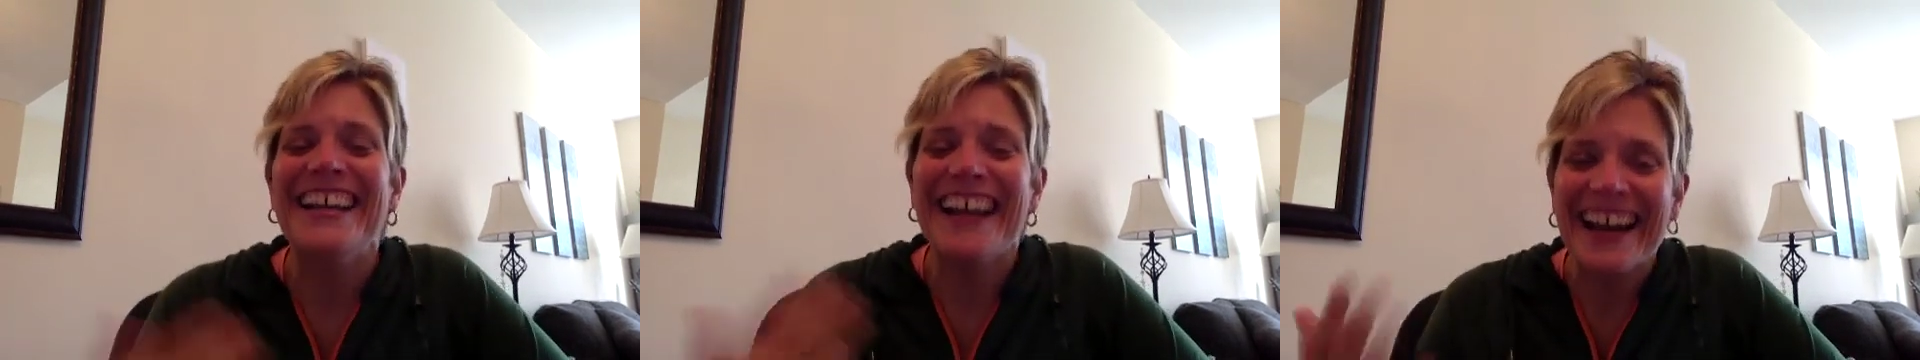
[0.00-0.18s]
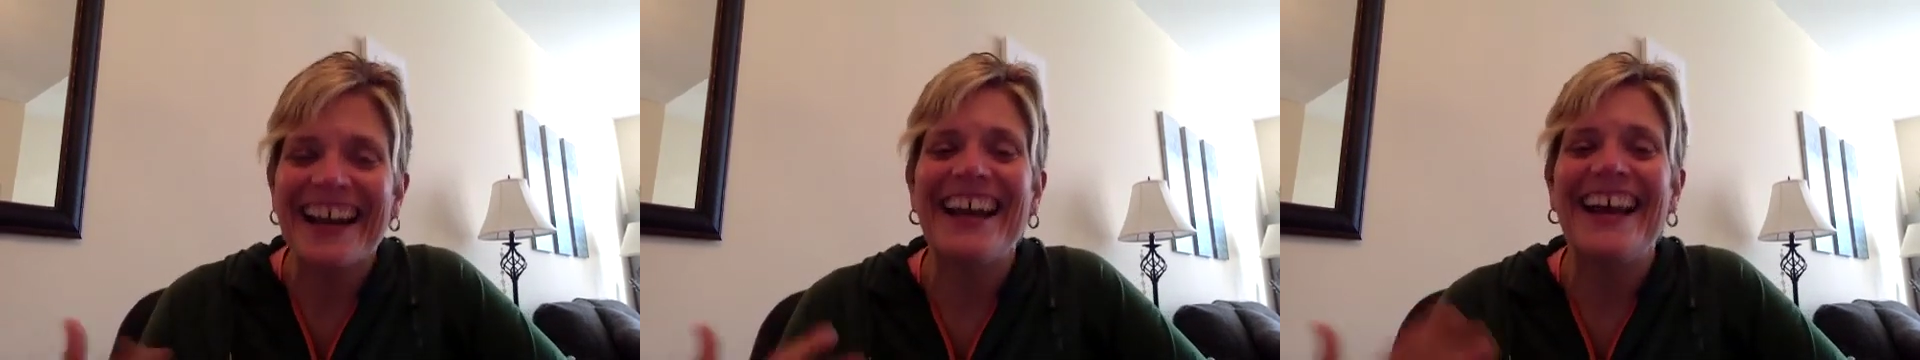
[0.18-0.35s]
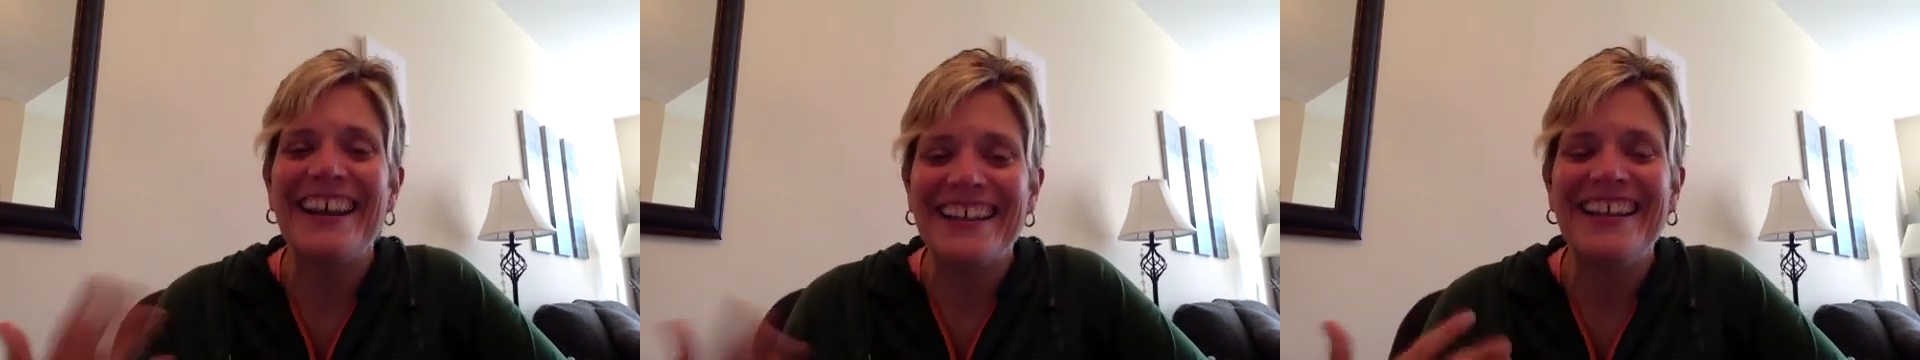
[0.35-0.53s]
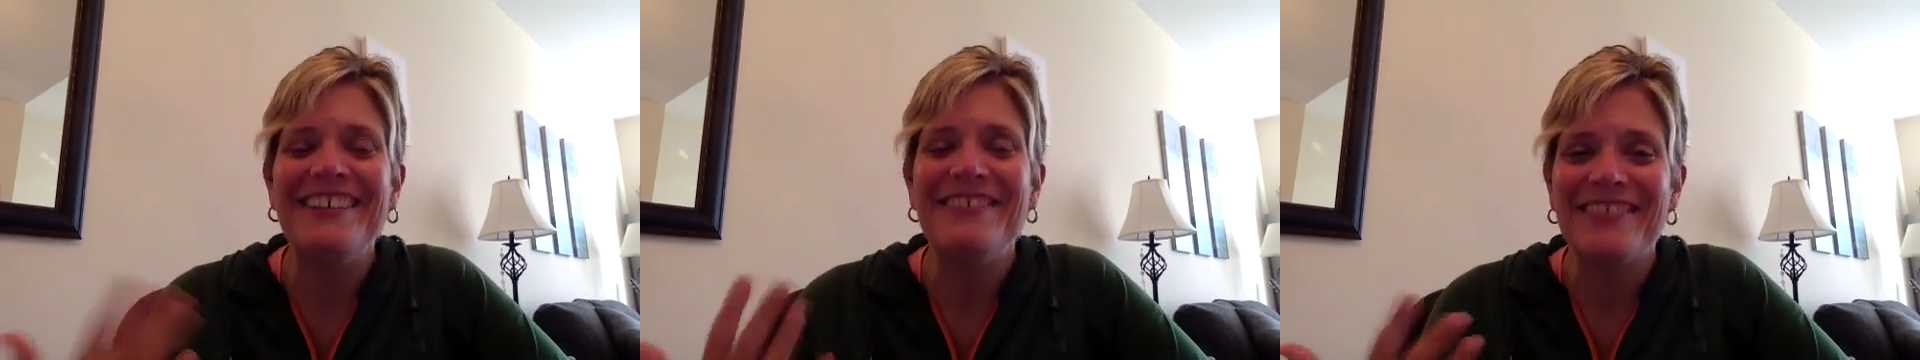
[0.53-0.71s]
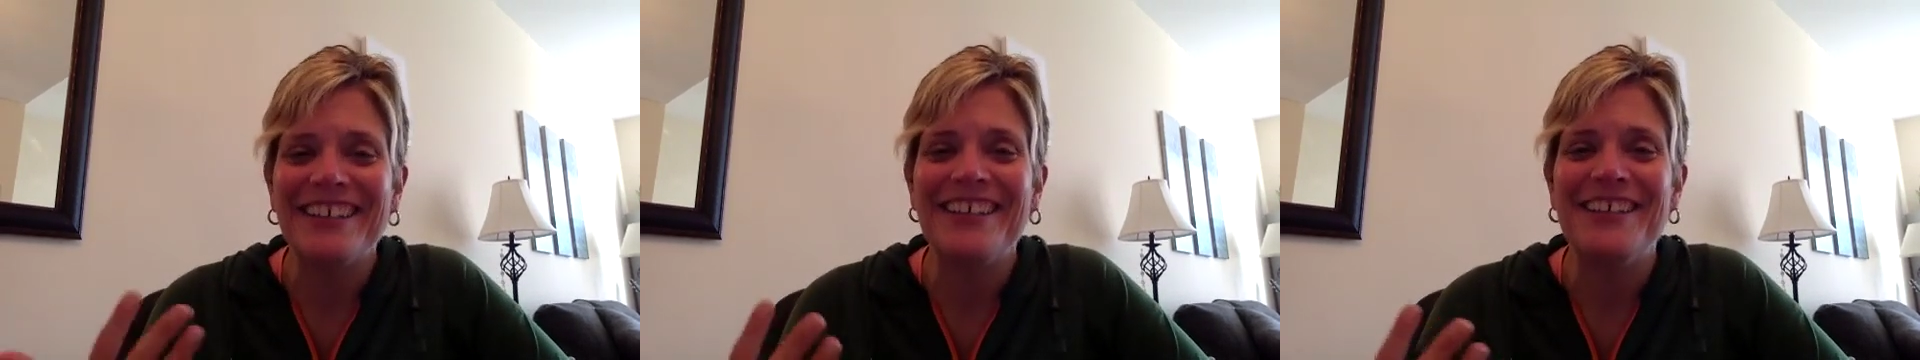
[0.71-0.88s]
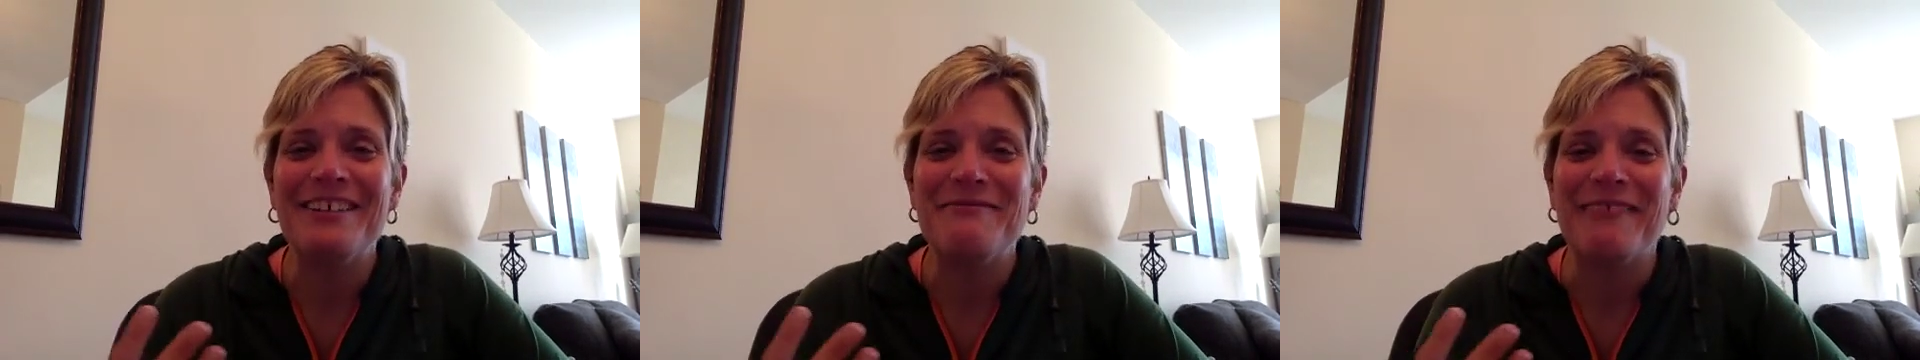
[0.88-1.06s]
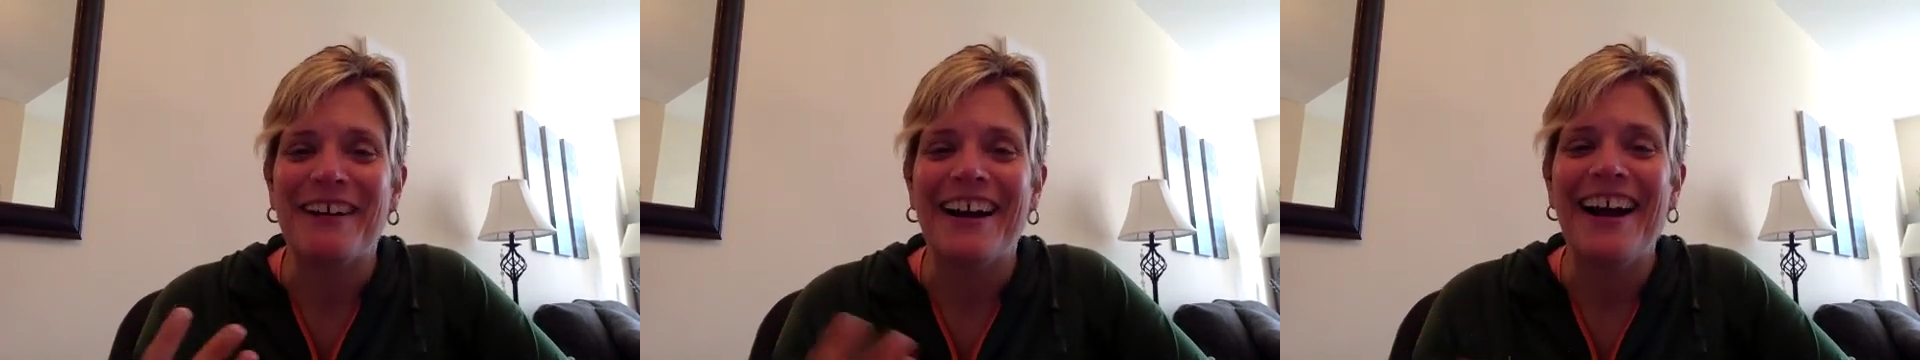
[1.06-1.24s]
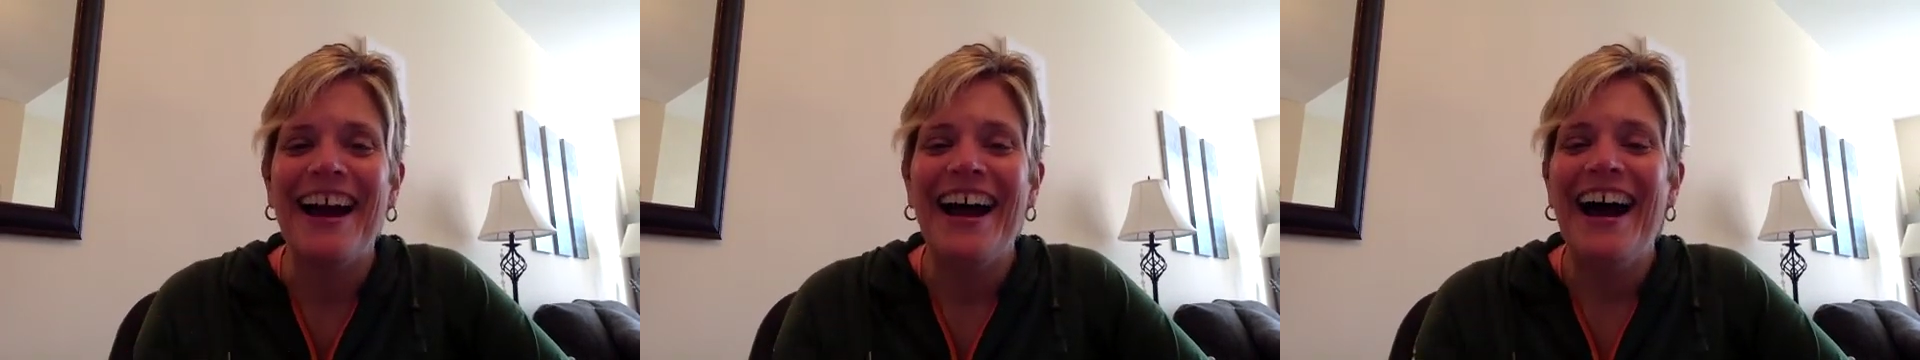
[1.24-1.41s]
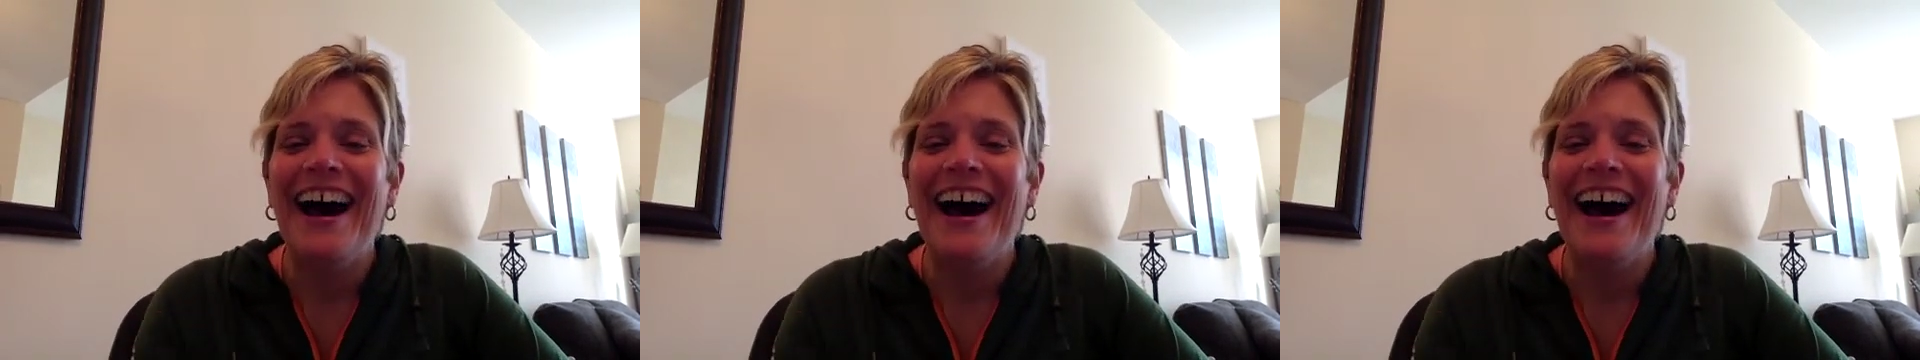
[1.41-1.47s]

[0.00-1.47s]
Gotta keep the humor.